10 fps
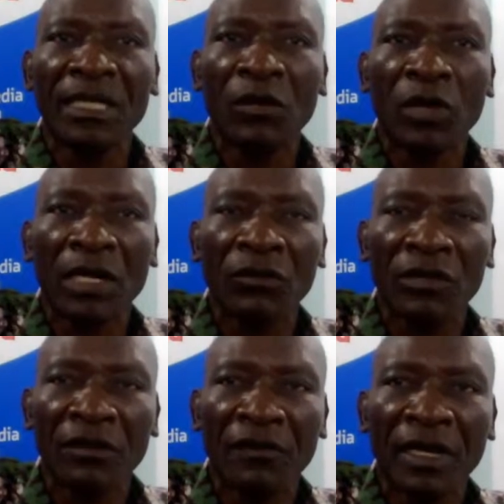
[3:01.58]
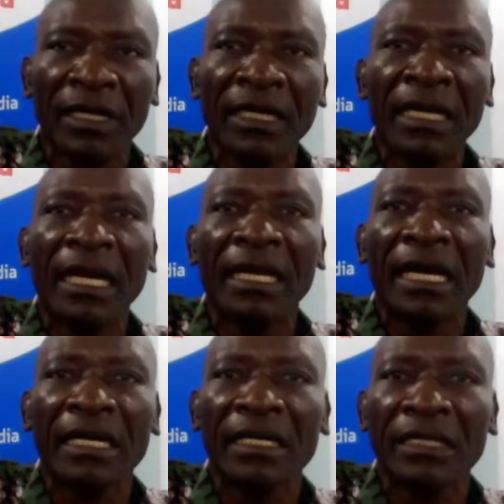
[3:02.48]
are working with the fund and are
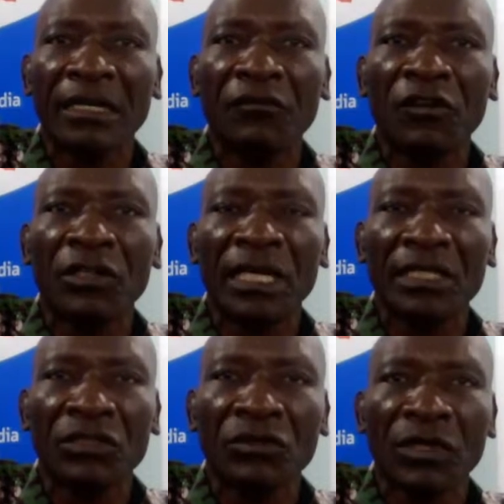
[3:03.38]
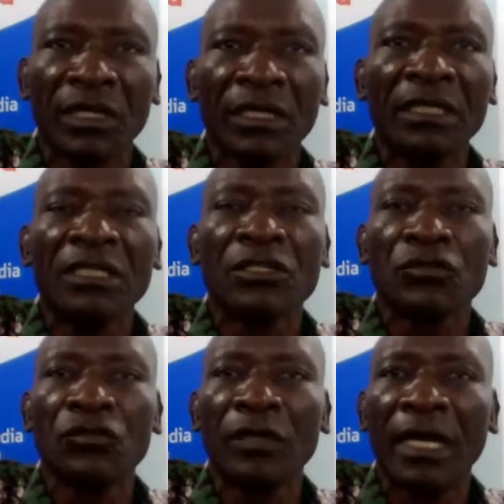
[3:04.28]
catering for their children in
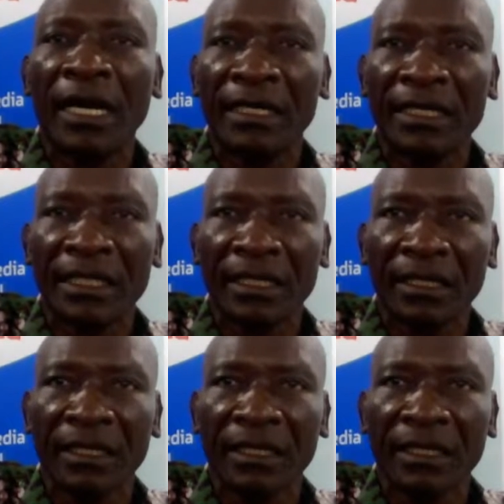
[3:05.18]
school and other things.